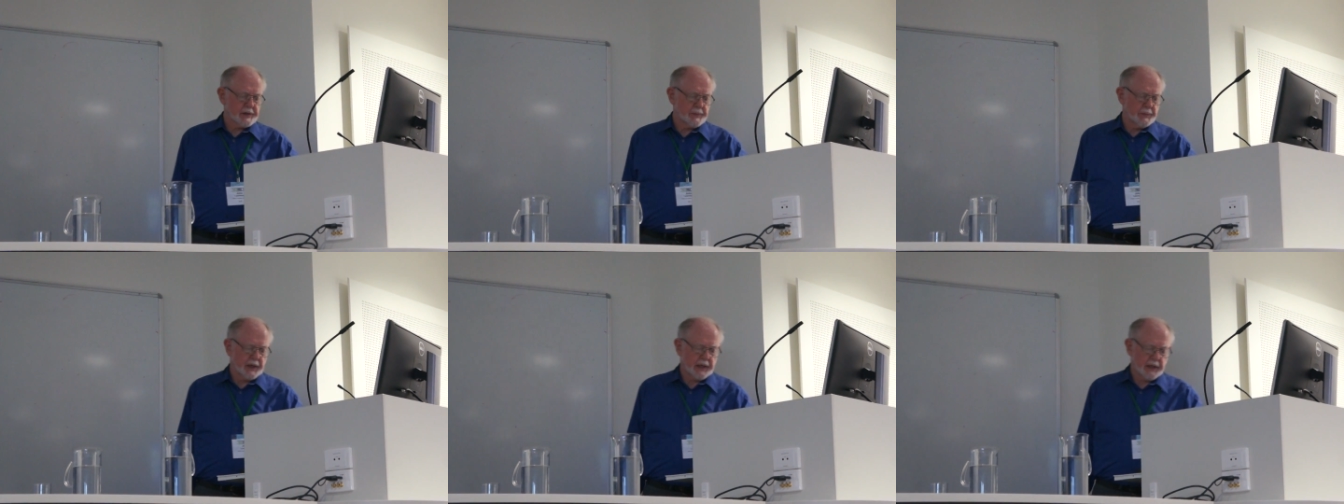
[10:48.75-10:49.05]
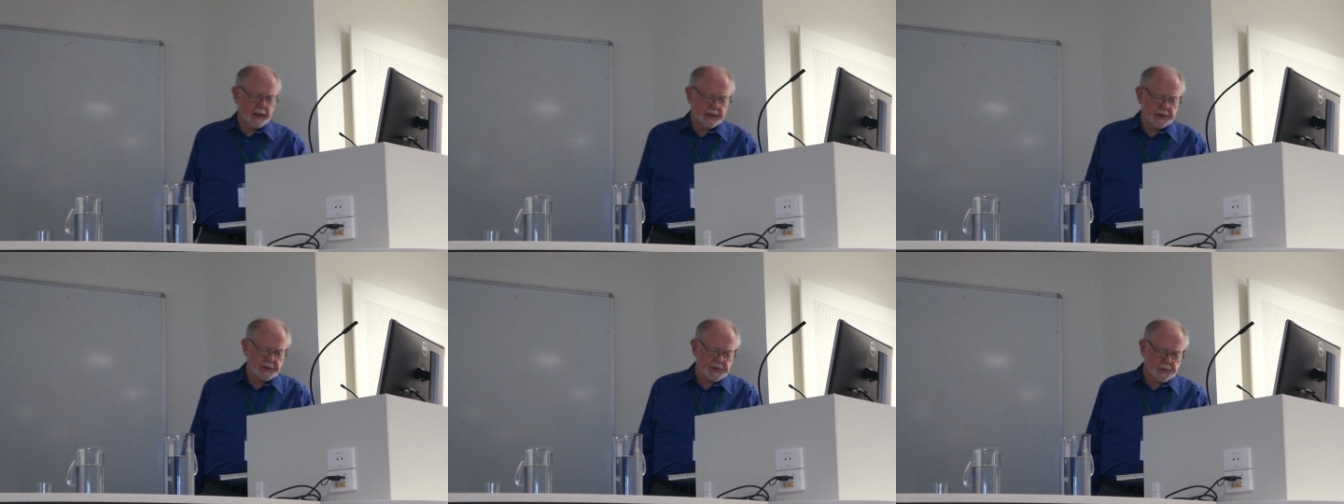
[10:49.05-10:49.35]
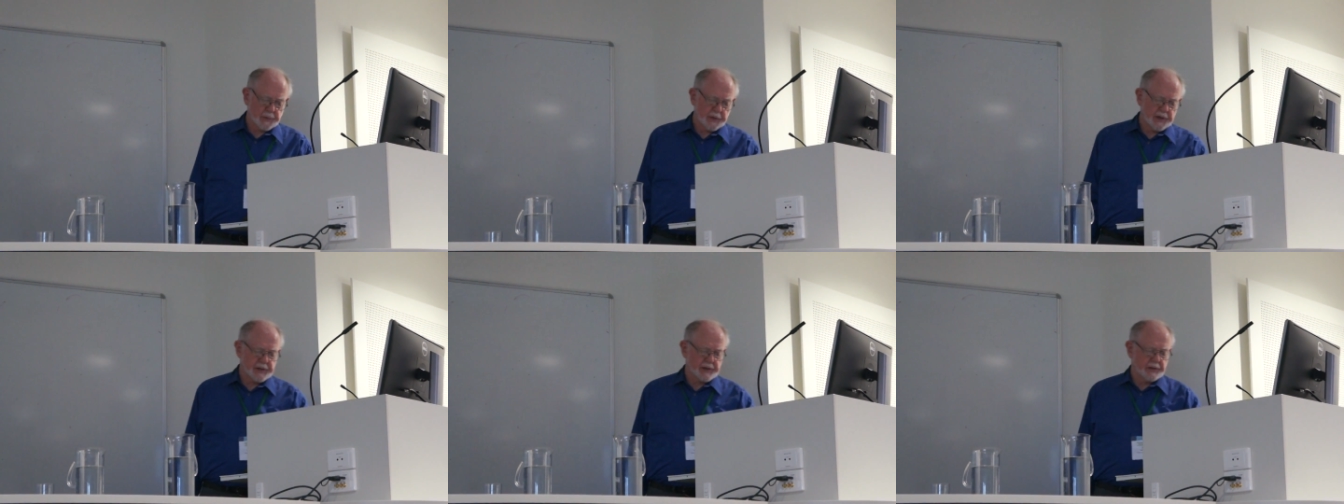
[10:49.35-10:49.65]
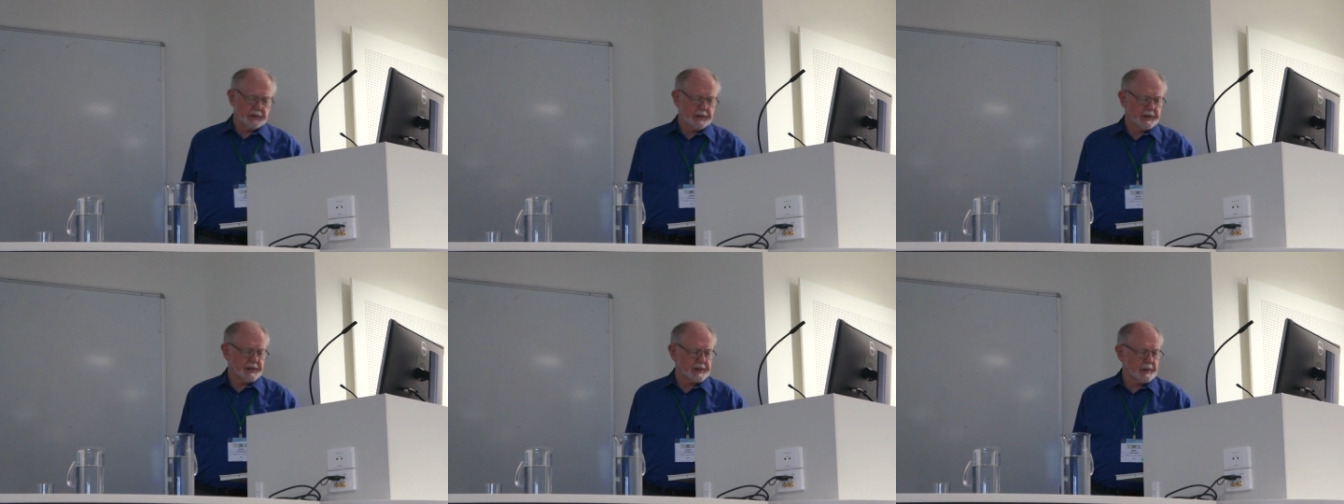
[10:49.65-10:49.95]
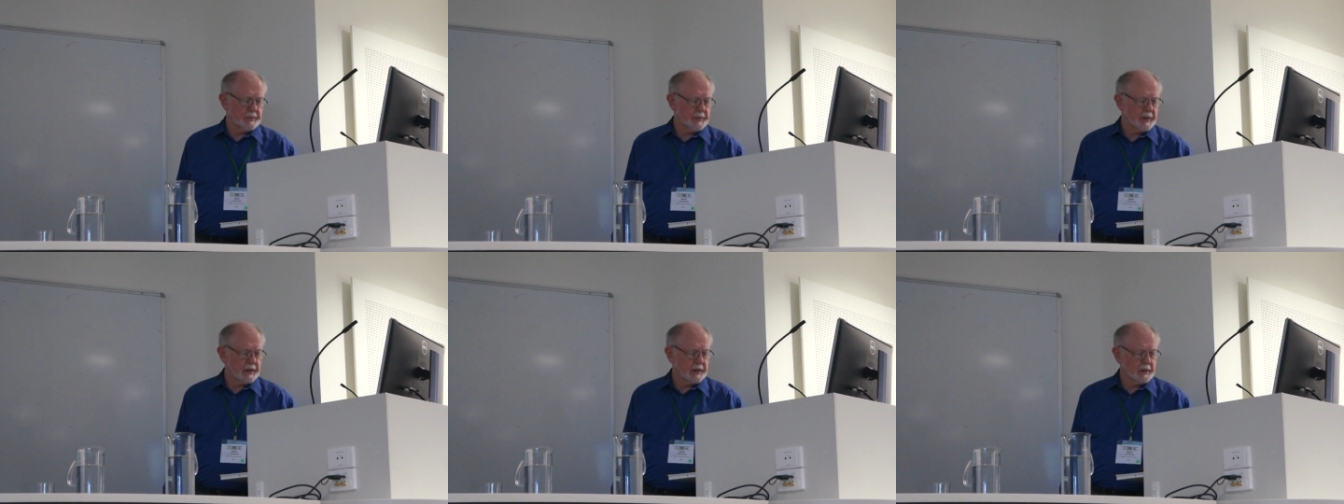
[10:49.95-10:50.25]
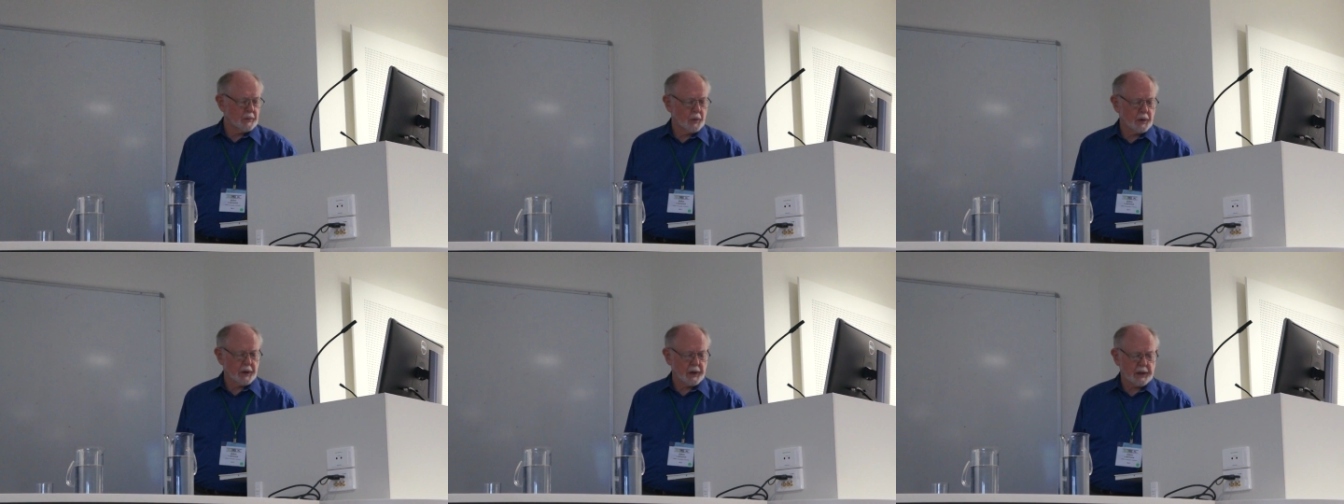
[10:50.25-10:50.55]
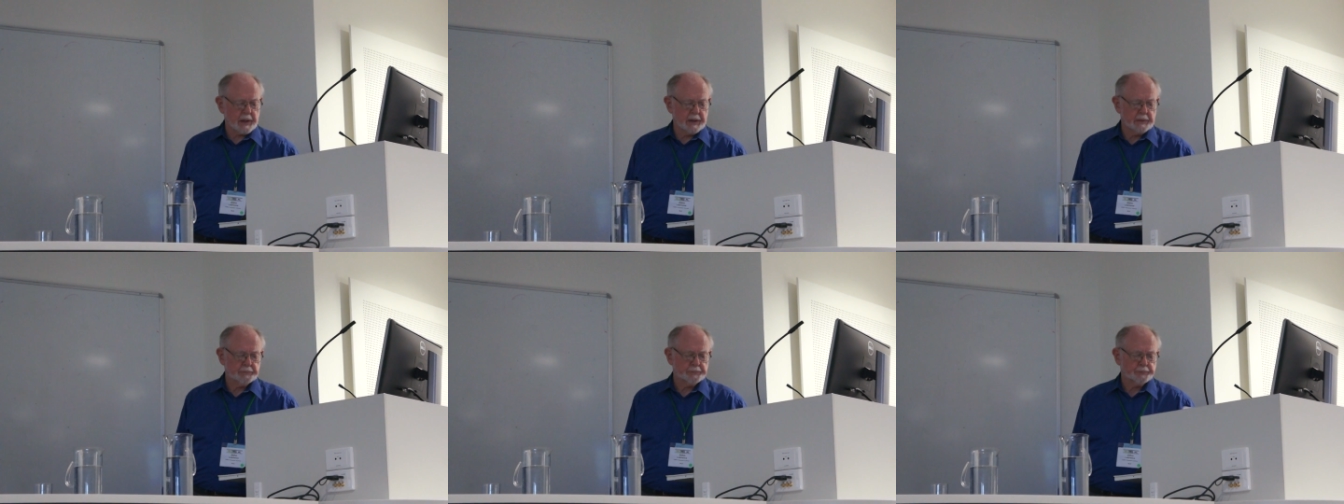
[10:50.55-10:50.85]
McKenna's recently submitted work